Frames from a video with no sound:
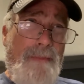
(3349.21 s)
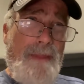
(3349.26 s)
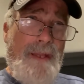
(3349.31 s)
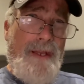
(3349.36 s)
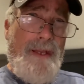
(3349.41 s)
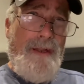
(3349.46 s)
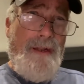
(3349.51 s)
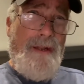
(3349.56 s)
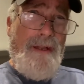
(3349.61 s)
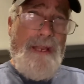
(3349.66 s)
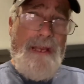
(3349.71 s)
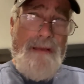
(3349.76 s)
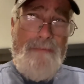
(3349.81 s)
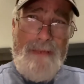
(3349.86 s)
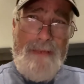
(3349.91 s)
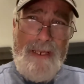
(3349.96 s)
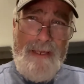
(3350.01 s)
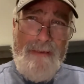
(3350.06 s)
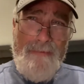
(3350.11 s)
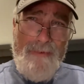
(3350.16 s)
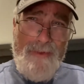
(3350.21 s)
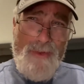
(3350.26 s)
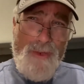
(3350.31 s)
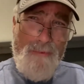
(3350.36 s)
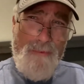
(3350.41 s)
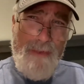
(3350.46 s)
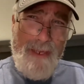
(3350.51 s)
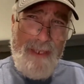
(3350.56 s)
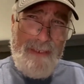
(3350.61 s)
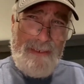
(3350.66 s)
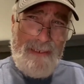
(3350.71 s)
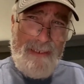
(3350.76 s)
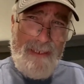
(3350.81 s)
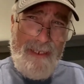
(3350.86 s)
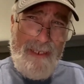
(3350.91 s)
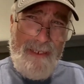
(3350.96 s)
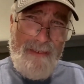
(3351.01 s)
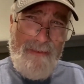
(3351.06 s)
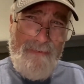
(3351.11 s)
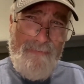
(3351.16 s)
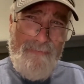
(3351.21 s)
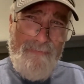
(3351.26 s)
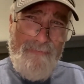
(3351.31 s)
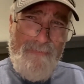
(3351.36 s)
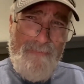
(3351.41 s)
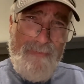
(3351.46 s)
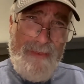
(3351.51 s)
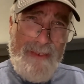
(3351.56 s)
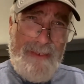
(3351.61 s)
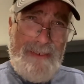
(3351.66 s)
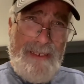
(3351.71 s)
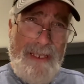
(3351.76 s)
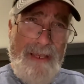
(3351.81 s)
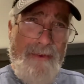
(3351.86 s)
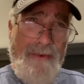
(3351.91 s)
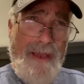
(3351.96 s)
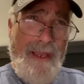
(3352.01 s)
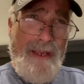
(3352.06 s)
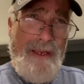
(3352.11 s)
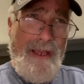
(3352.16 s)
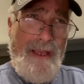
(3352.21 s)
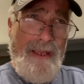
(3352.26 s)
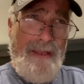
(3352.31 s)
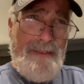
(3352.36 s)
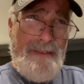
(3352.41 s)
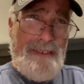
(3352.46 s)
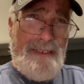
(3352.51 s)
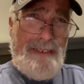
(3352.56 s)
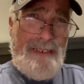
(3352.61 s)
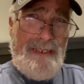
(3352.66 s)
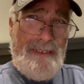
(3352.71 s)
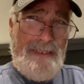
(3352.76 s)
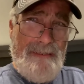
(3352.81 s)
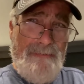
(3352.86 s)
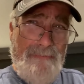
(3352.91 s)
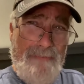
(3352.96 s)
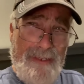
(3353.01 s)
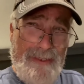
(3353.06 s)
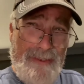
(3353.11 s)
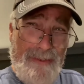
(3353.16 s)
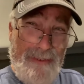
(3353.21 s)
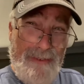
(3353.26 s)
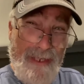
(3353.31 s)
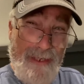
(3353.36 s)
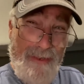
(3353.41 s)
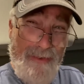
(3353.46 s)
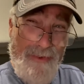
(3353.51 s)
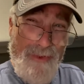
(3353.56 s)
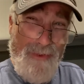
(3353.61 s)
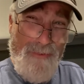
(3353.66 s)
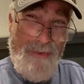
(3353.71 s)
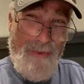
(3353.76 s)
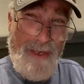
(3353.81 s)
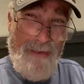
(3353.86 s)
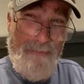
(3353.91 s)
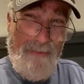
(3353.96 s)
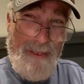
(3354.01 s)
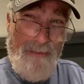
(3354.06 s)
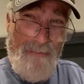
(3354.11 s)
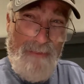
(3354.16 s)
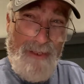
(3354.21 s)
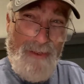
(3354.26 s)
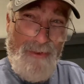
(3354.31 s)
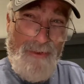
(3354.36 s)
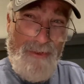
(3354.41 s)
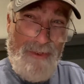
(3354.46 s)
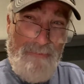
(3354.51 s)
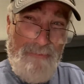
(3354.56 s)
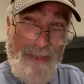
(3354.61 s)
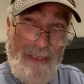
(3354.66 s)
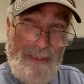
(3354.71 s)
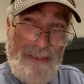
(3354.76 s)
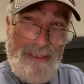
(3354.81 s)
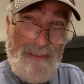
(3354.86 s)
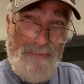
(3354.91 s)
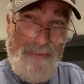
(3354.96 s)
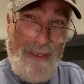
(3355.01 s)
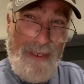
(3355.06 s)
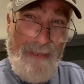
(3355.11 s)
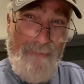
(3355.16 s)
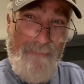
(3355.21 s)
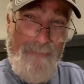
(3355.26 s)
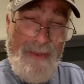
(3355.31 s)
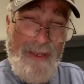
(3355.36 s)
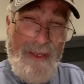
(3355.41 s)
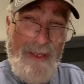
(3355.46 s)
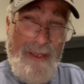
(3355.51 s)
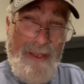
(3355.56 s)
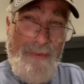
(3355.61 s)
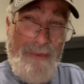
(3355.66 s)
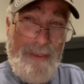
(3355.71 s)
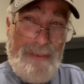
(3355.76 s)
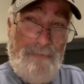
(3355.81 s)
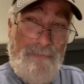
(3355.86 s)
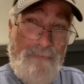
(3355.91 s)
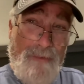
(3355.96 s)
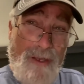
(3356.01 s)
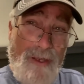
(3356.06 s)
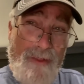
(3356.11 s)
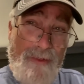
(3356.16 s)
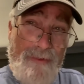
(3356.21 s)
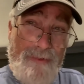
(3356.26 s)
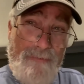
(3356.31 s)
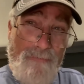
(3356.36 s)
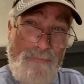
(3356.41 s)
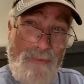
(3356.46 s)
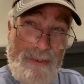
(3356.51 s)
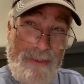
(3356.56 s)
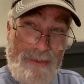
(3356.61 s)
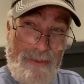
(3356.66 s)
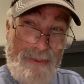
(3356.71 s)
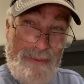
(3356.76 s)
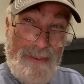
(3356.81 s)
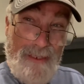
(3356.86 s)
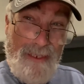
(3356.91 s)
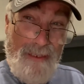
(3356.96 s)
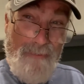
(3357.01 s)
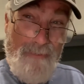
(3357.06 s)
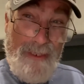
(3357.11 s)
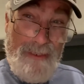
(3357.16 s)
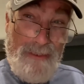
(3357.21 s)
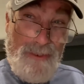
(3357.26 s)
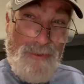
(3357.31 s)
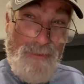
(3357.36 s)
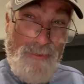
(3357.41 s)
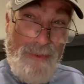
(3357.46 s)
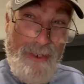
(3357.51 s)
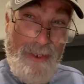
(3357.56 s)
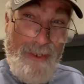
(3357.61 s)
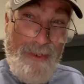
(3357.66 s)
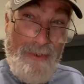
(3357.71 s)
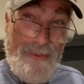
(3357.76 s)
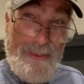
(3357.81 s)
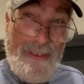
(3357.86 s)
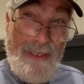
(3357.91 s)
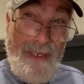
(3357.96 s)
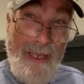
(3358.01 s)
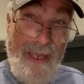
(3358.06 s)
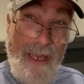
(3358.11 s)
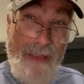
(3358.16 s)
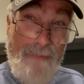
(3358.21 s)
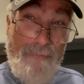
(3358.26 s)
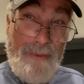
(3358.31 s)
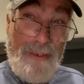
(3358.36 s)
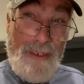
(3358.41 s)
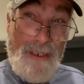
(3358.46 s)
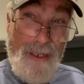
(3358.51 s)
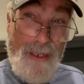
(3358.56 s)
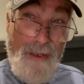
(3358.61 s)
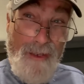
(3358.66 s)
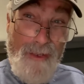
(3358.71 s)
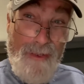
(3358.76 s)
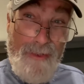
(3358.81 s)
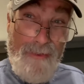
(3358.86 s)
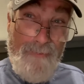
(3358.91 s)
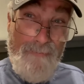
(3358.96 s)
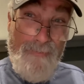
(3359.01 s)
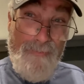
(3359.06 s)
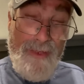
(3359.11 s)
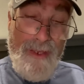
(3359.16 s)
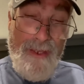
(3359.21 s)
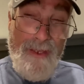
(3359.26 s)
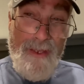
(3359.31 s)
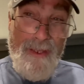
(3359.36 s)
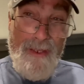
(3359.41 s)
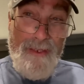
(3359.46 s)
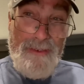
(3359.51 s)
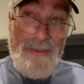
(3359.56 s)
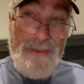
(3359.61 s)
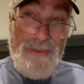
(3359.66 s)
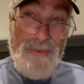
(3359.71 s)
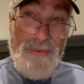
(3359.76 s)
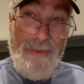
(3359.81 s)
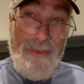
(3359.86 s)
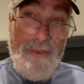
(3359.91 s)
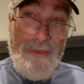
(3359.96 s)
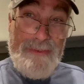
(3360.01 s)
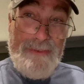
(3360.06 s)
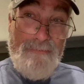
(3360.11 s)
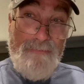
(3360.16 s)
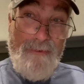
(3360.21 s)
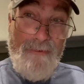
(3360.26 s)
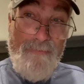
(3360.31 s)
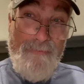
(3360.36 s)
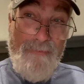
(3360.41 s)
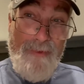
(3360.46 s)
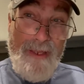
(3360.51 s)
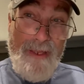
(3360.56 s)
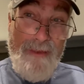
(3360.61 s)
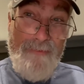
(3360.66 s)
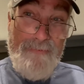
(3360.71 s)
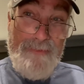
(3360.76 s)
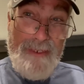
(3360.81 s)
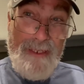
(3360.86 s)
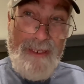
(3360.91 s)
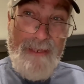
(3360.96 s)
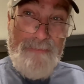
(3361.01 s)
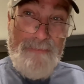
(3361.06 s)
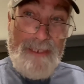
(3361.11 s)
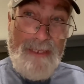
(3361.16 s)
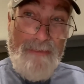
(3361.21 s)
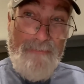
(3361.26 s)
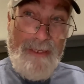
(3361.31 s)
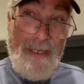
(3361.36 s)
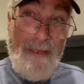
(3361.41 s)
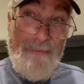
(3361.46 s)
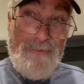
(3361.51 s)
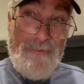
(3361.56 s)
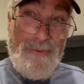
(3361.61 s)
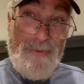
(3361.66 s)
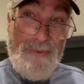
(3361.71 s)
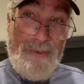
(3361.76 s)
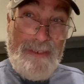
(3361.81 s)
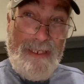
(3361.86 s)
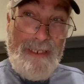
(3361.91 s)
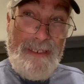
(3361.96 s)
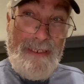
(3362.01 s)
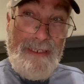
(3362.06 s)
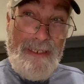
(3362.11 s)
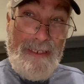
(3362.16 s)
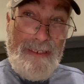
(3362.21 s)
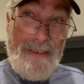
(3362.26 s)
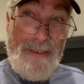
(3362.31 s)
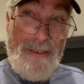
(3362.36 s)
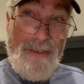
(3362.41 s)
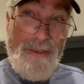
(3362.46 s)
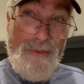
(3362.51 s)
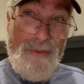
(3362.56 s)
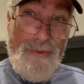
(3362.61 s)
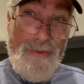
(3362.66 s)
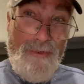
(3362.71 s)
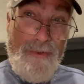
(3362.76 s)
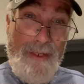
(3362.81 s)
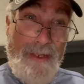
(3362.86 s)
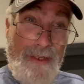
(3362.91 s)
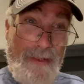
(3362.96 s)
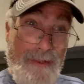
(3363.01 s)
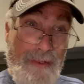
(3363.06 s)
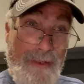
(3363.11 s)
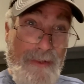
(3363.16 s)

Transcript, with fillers: there, and I'm kind of no man's land. Because now I, I just did some research. I don't know when I'm going to be able to go back to Japan. This fall and winter is going to be two years that I haven't gone two years I went five times, and I'm gonna have two years I didn't go, and and,